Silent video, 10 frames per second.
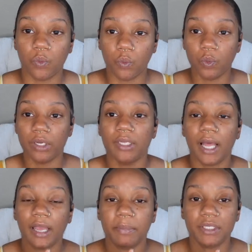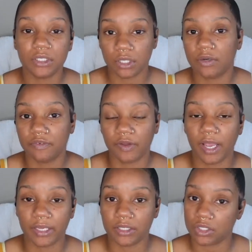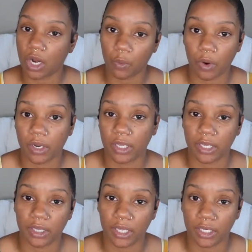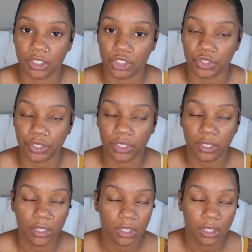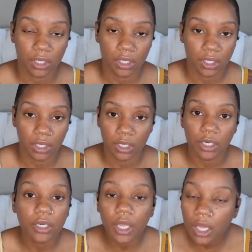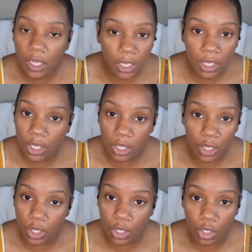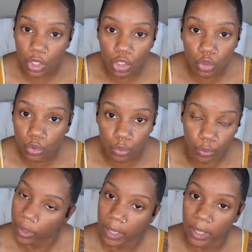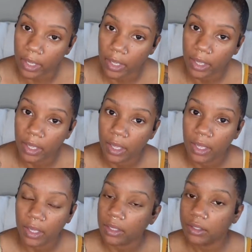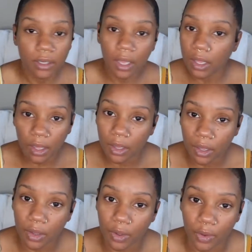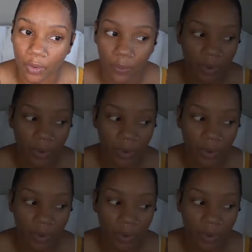Will I be certified to start working in the industry? No. No.